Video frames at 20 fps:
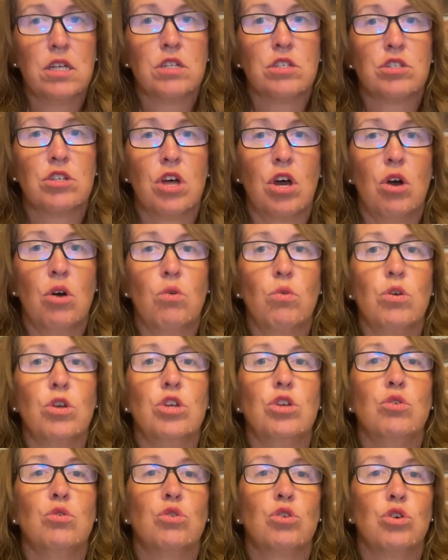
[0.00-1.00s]
So
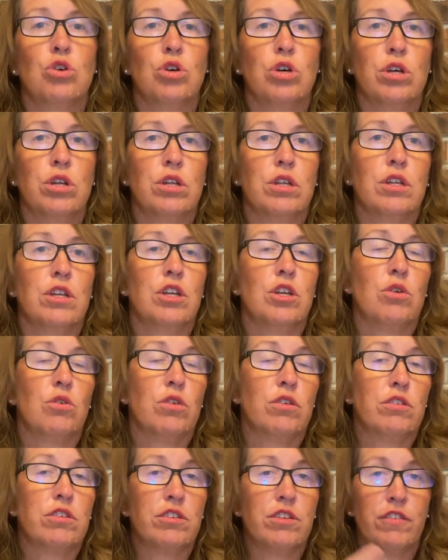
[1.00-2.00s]
you could,
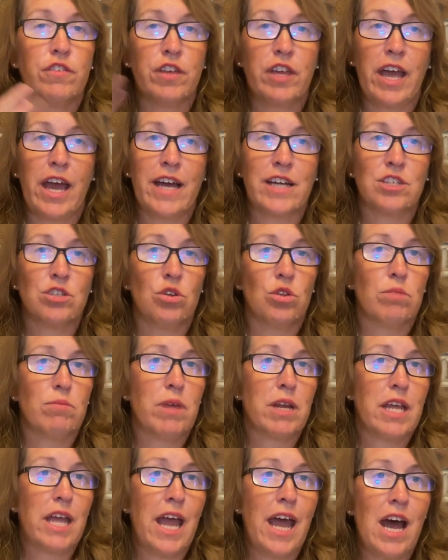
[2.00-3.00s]
if you cash all the
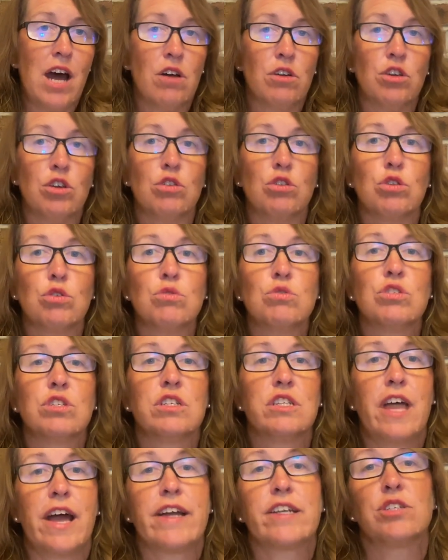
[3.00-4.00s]
money out, you lose a
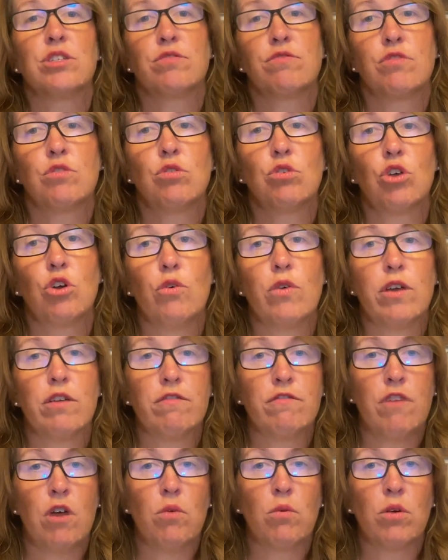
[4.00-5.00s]
tax deferral going
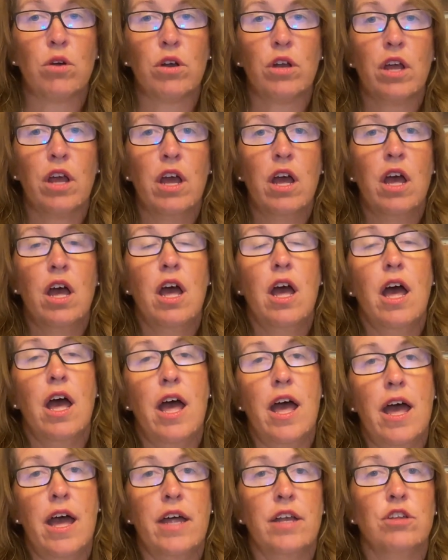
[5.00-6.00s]
forward,
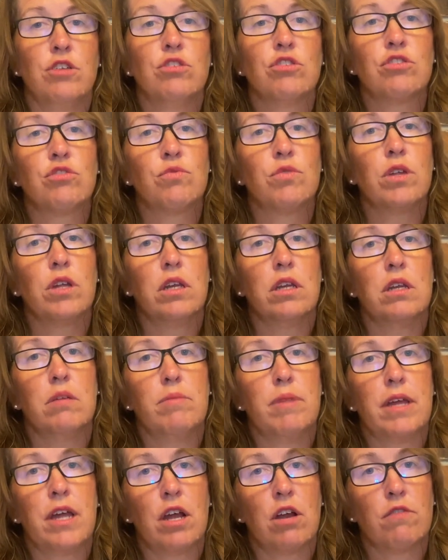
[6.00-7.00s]
and you just really need to
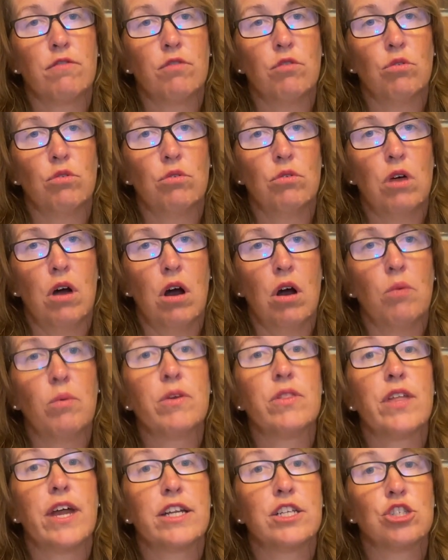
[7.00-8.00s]
be careful
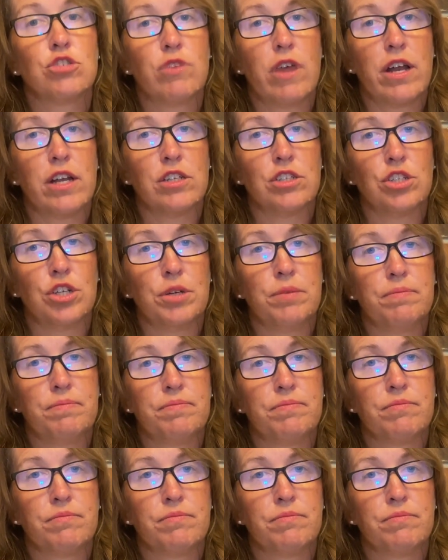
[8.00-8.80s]
with that strategy.